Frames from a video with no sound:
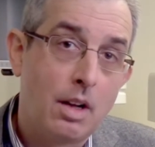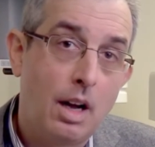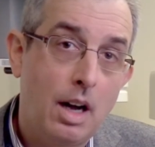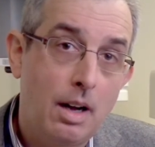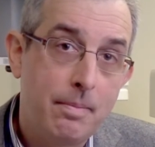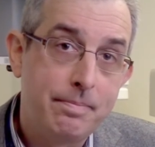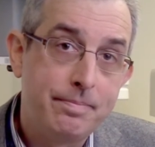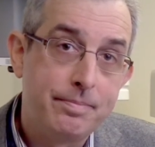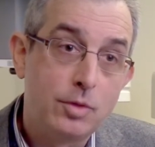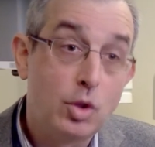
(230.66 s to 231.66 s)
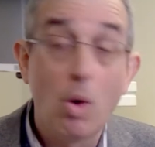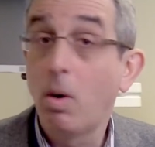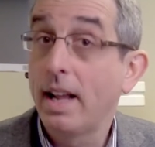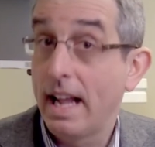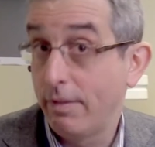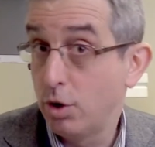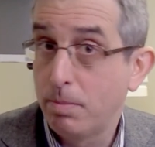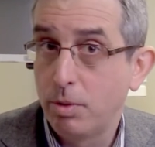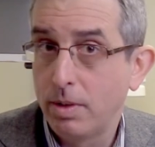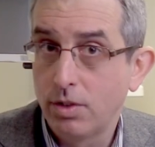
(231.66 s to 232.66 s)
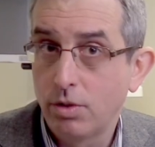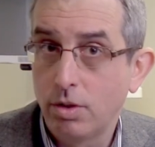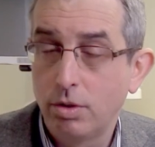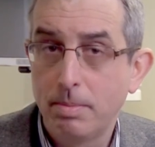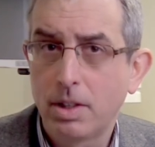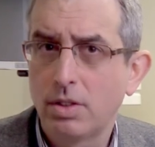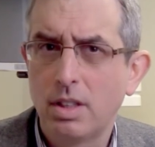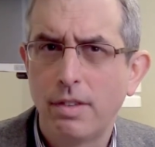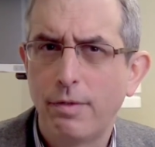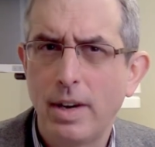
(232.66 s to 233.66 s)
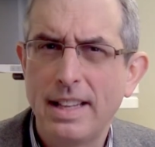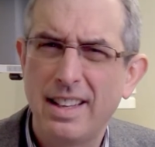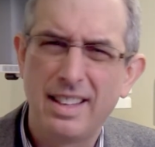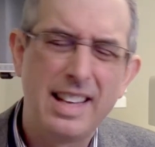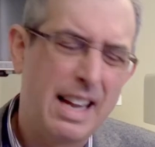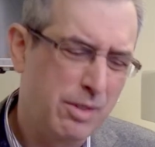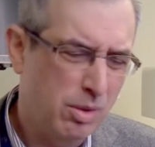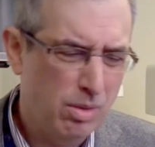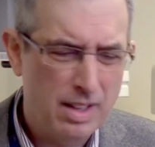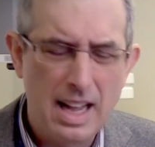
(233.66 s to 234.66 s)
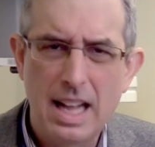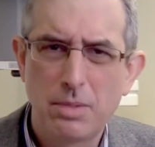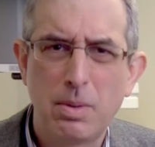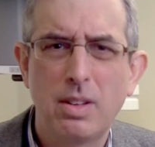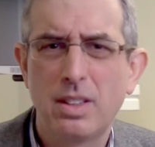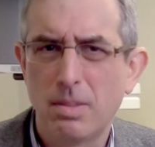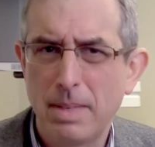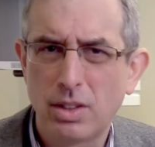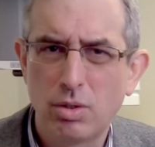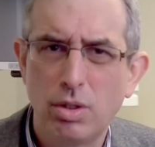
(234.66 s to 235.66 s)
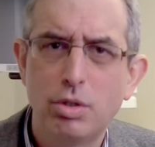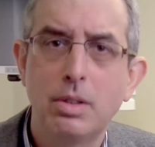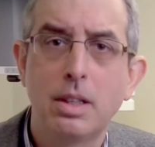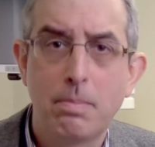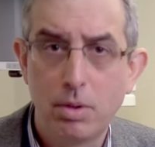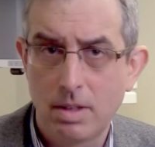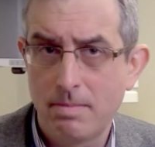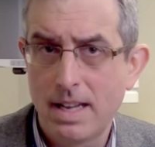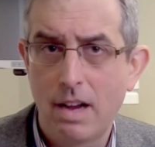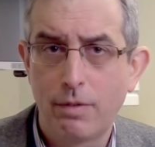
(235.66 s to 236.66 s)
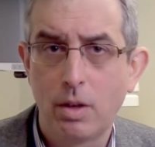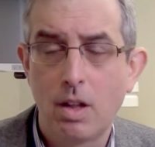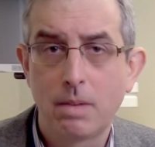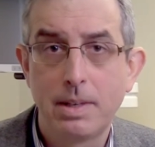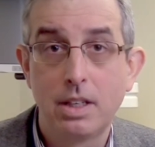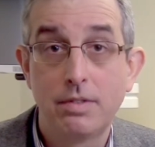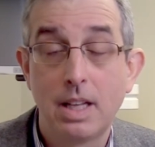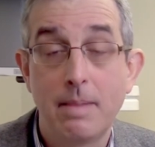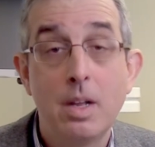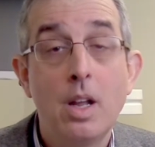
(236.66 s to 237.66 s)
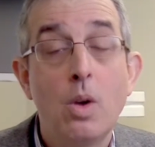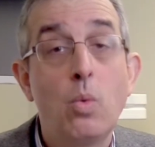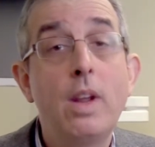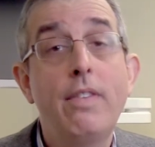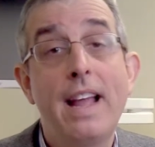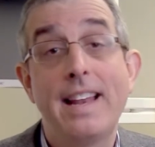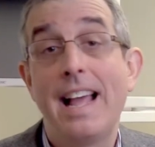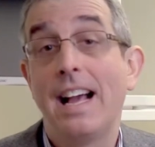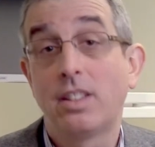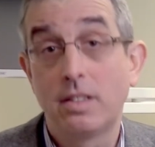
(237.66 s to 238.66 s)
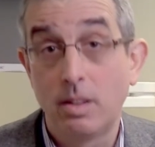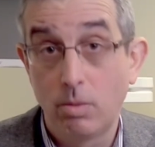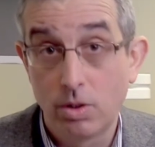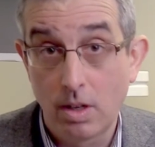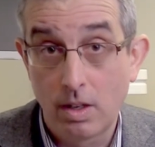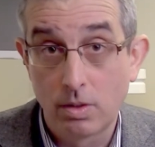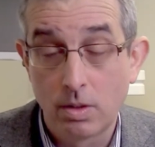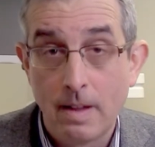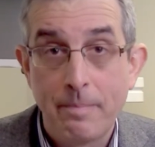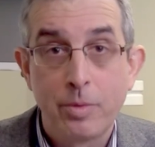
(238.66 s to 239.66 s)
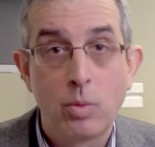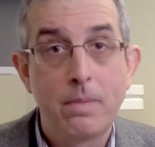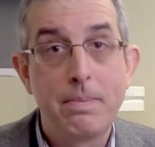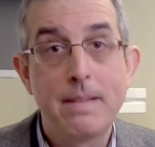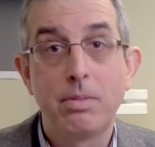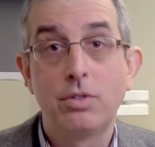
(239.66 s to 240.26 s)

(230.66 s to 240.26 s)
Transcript: don't want to have Dupuytren's surgery because they're afraid that they have to go to the hospital and it's a big surgery and it'll put them down for a long period of time. We've had excellent results with people